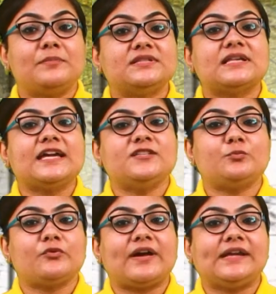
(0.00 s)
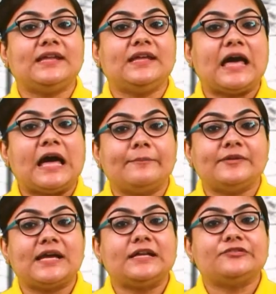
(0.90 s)
Besides providing
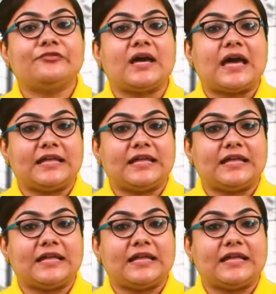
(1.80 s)
habitats for